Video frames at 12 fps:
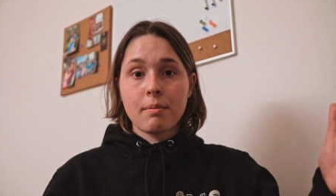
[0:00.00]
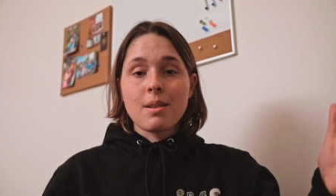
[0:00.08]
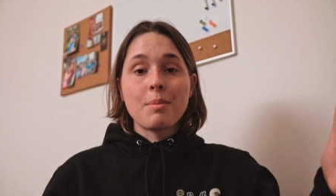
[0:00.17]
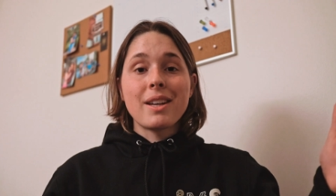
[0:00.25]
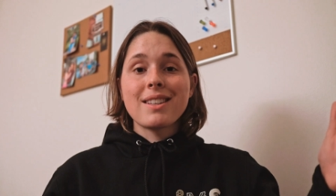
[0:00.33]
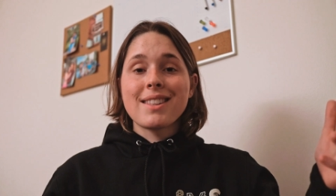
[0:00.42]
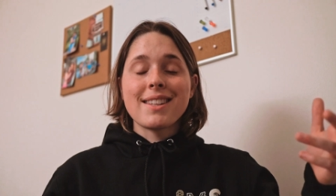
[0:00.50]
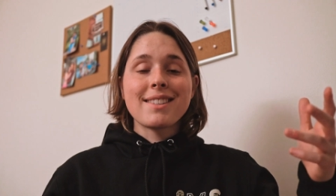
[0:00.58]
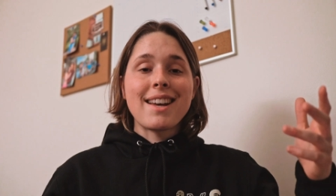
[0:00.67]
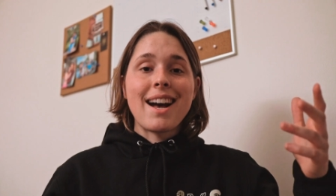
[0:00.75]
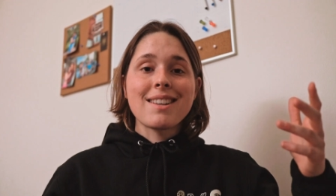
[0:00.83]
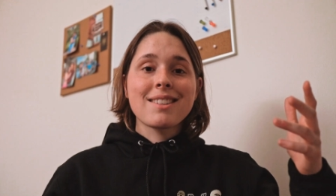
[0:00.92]
Some days this
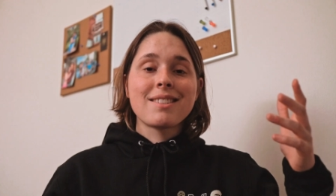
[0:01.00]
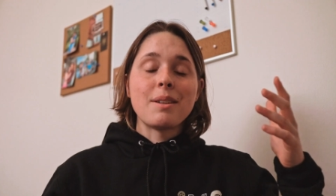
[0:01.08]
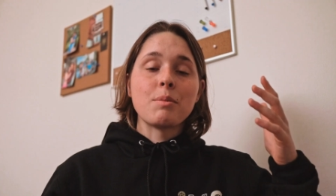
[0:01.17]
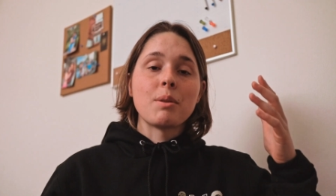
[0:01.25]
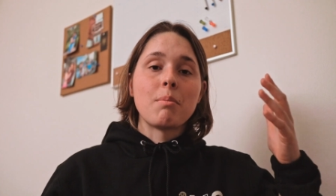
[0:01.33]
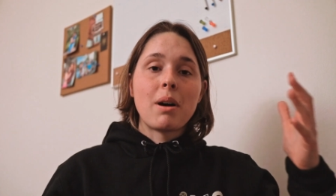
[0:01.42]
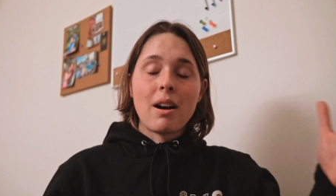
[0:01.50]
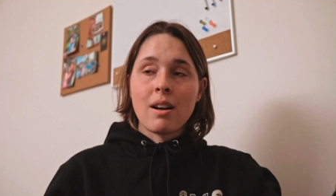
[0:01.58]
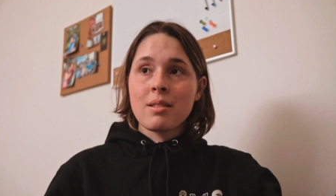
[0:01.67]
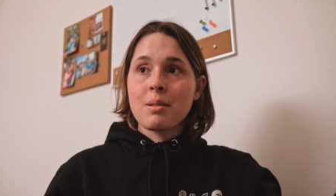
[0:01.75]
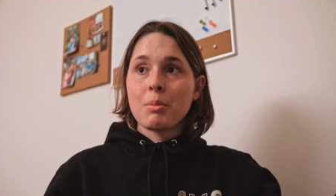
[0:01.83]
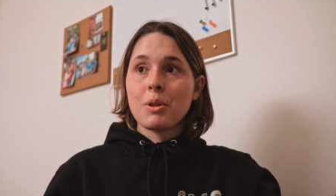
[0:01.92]
task seems
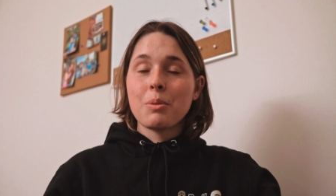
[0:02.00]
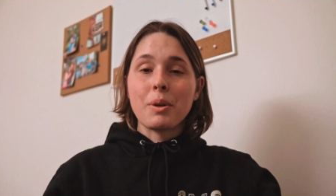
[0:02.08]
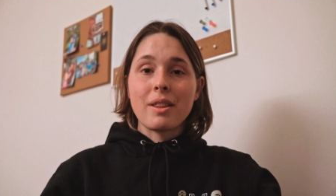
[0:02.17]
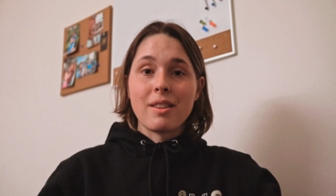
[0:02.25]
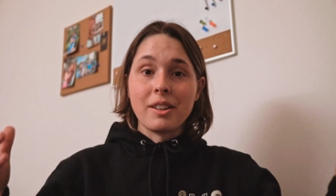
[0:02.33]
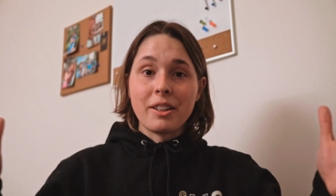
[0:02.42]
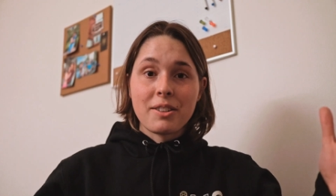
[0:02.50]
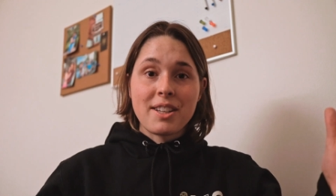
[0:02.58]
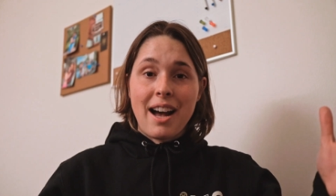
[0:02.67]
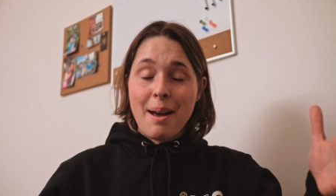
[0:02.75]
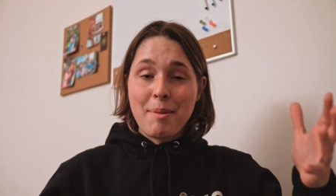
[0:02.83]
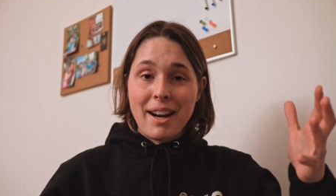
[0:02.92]
impossible with the little
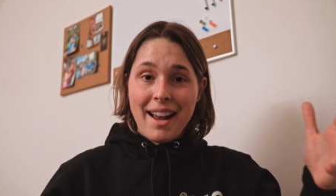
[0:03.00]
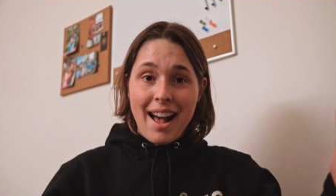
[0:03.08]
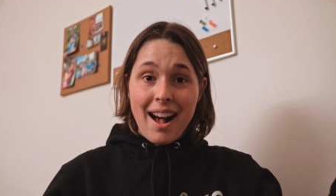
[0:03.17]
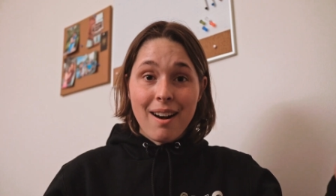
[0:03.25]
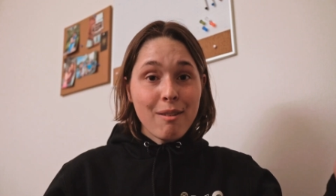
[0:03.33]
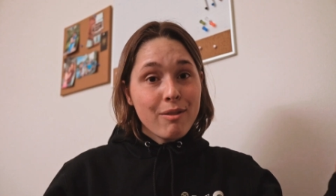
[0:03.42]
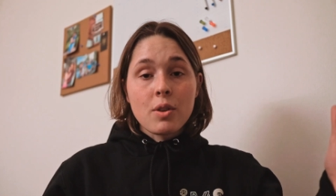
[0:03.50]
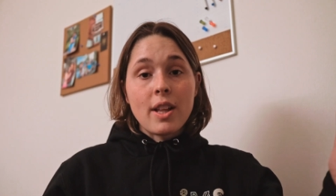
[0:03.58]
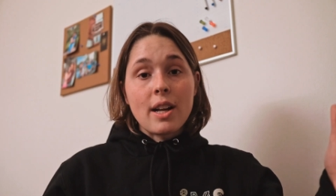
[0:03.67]
time that I have, so